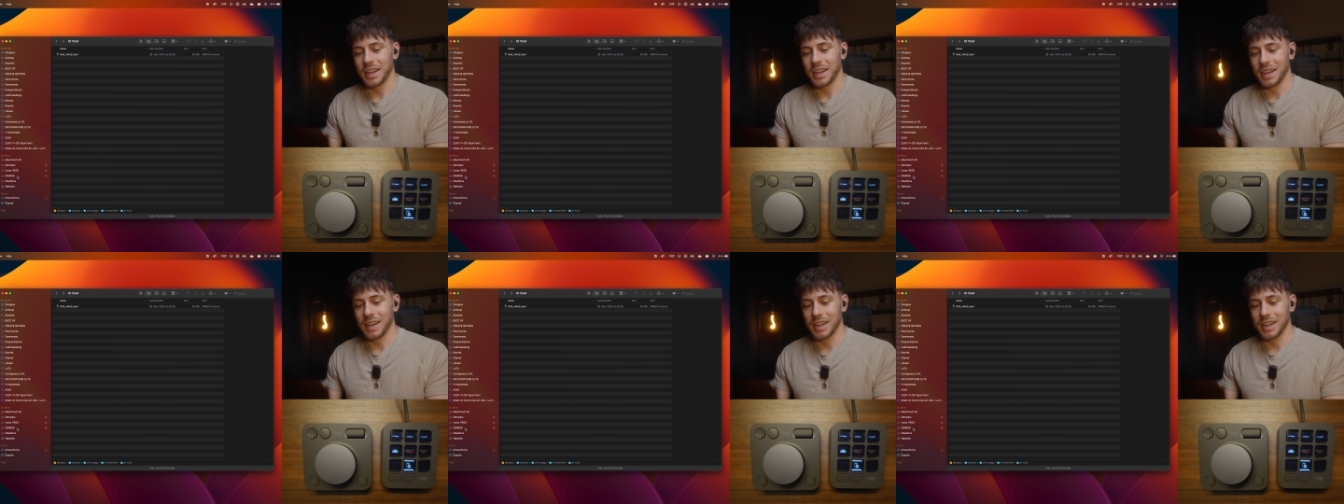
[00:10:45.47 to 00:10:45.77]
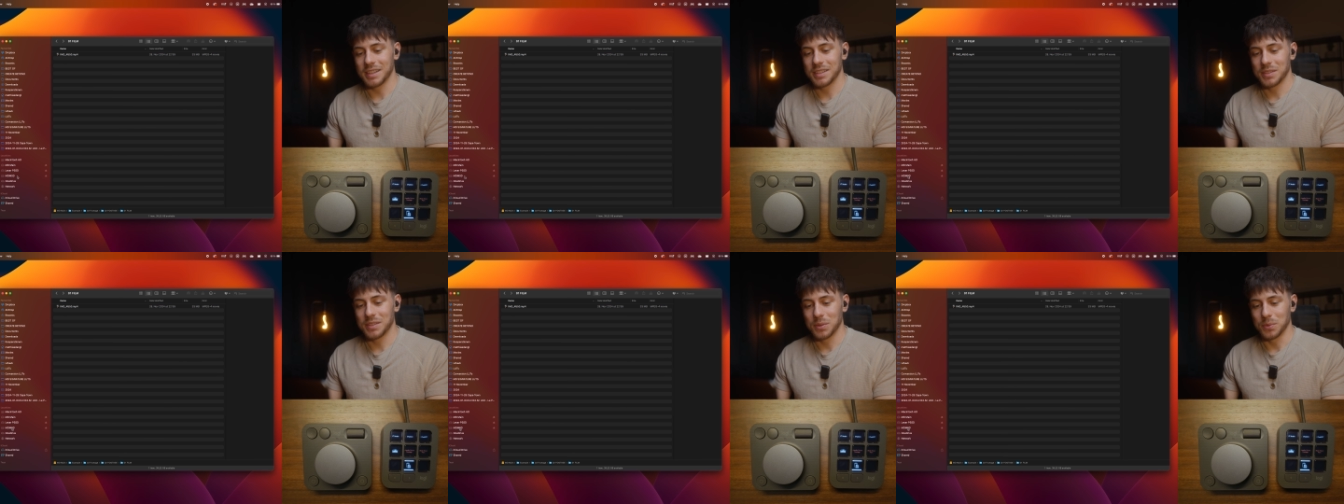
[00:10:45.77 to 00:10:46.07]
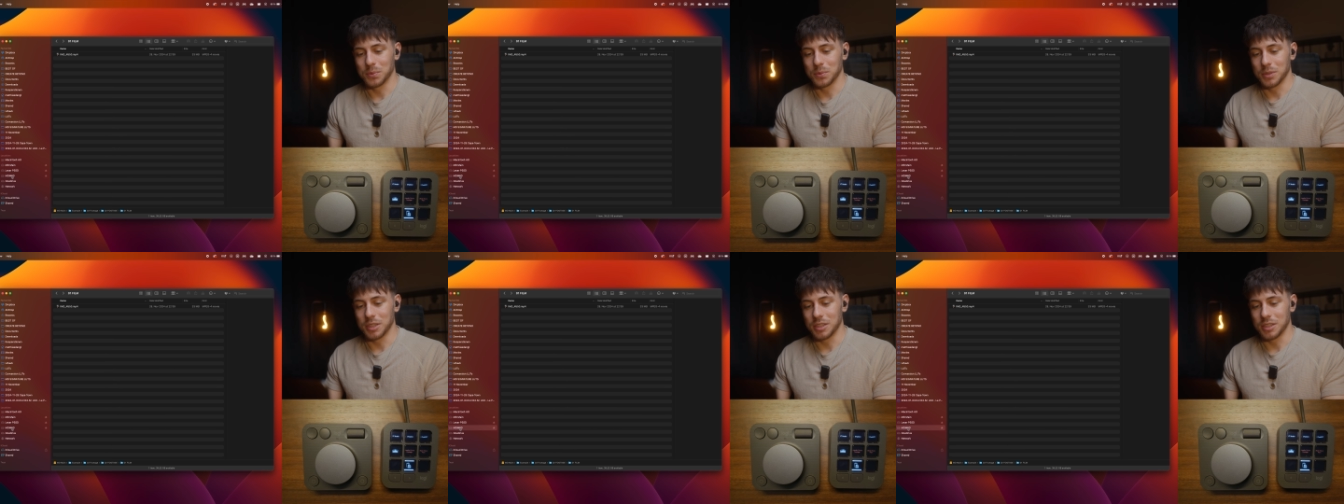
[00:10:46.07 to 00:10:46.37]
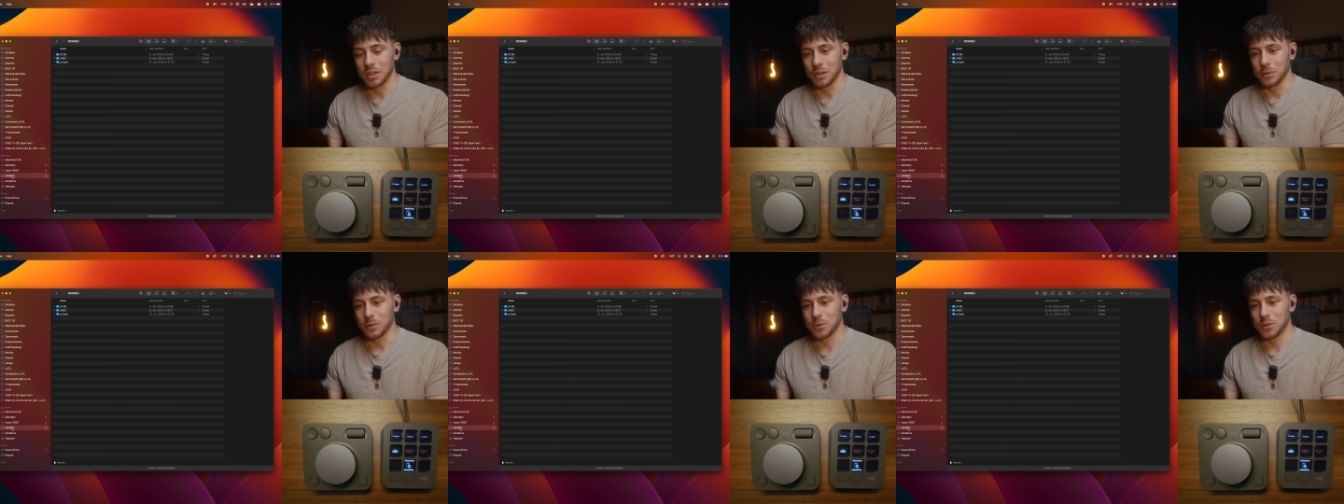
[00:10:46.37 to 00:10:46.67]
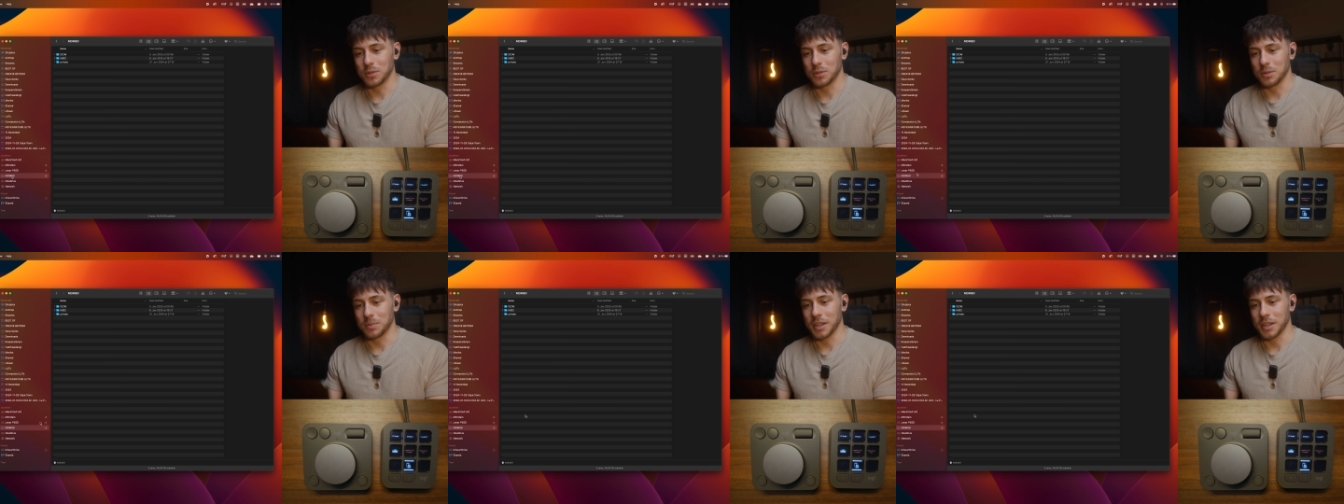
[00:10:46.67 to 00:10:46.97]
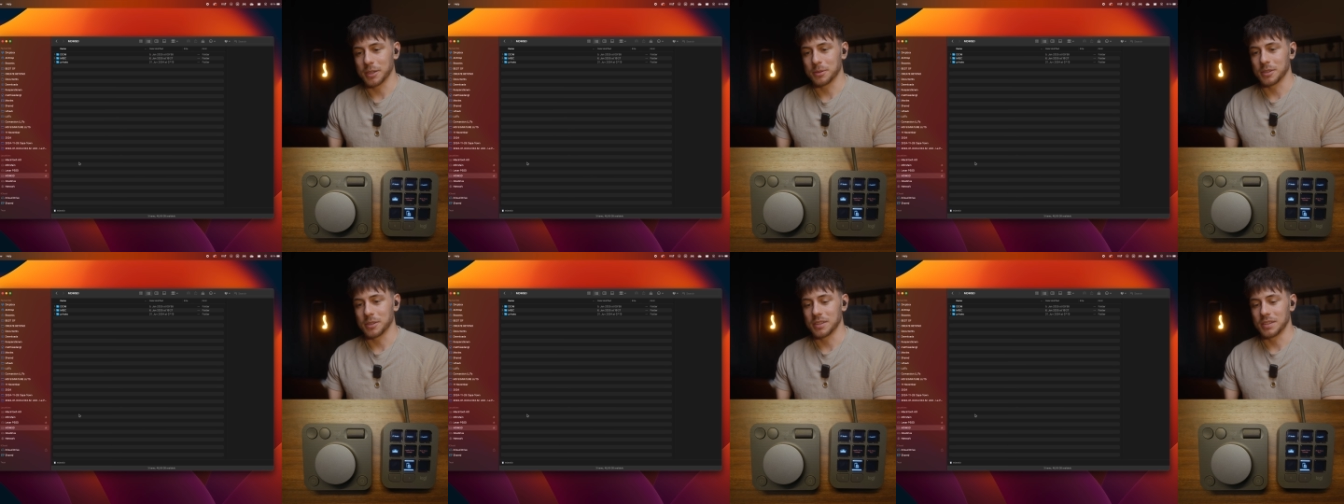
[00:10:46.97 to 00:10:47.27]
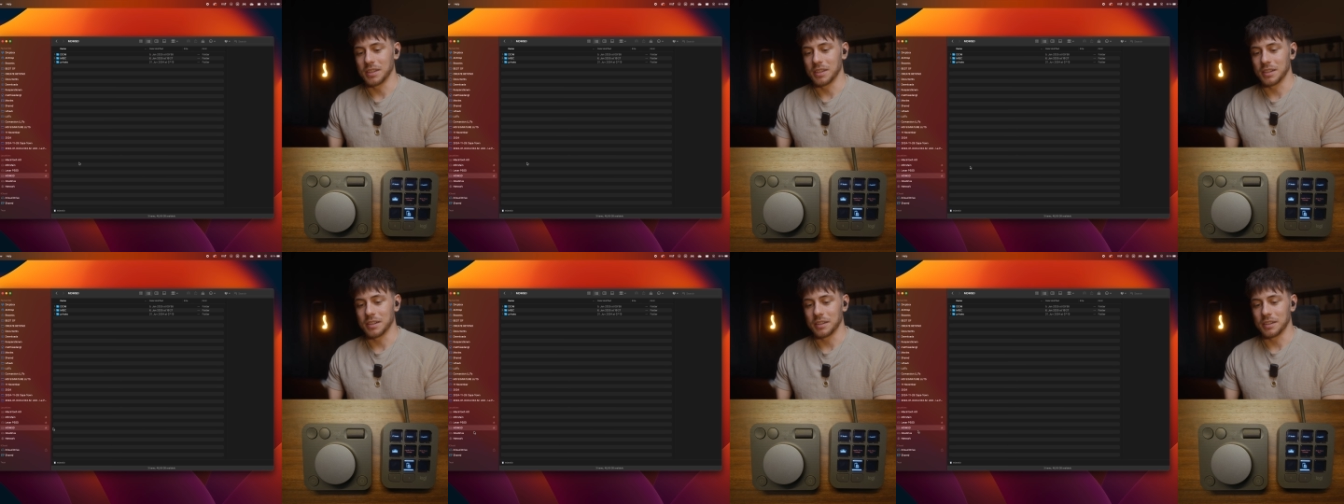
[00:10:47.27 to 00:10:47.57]
and we go to the
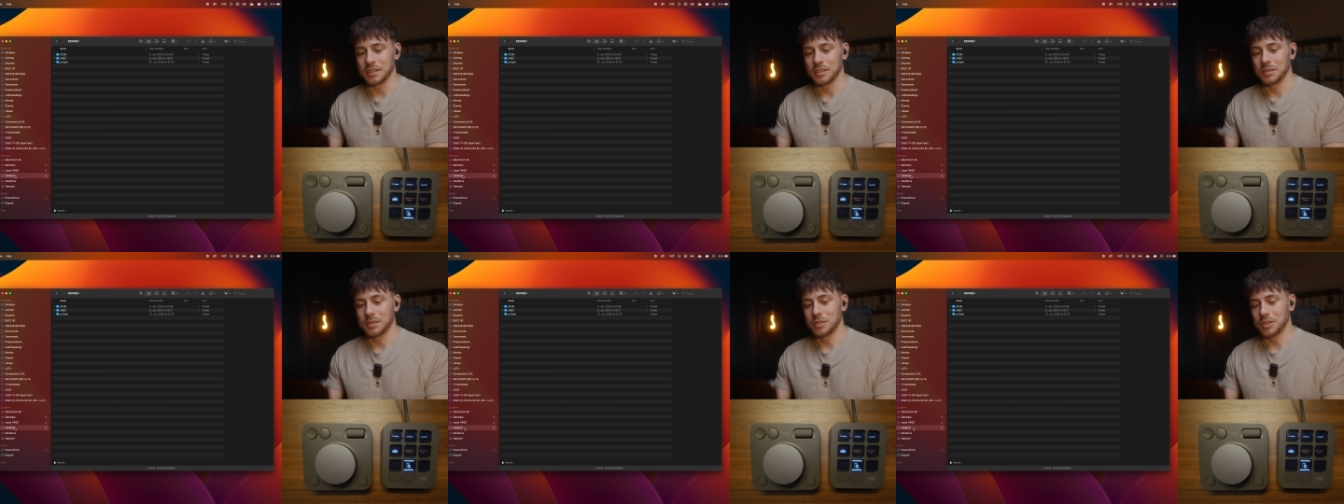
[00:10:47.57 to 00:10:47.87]
microSD card.